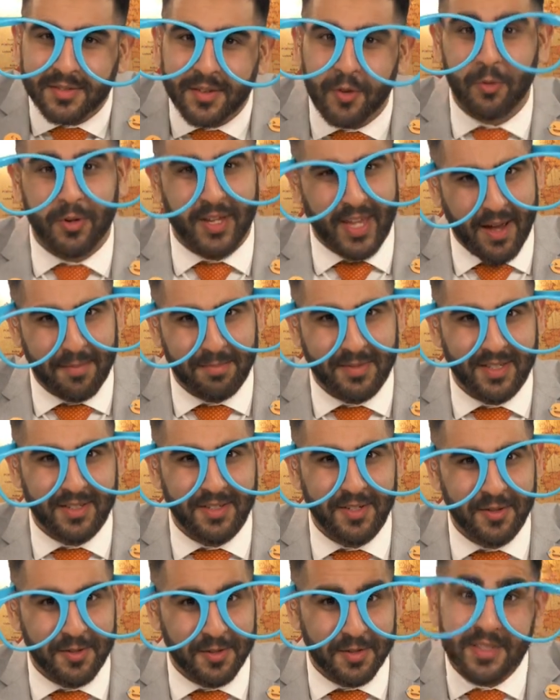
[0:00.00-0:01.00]
or
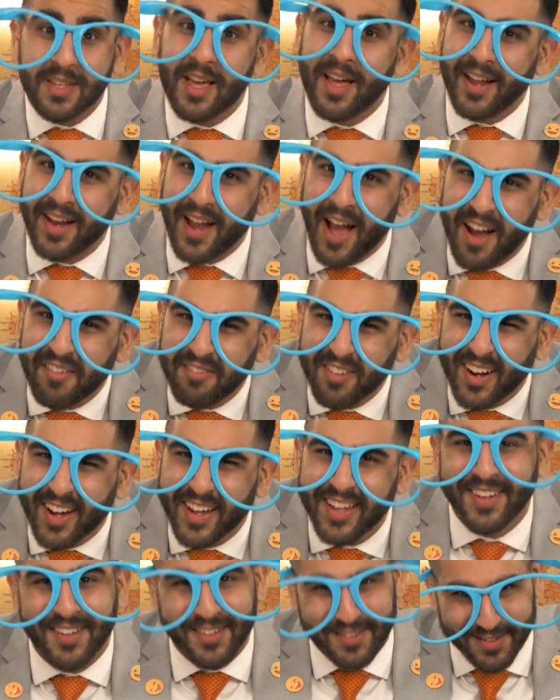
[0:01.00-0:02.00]
Captain News, and have
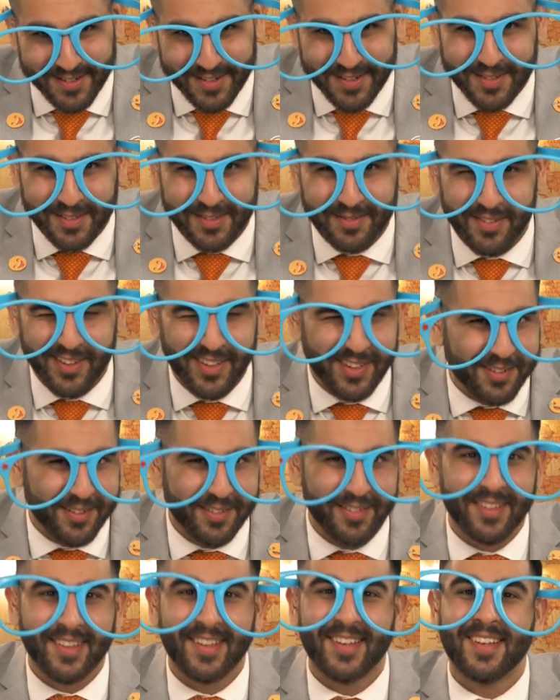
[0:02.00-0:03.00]
I got news for you.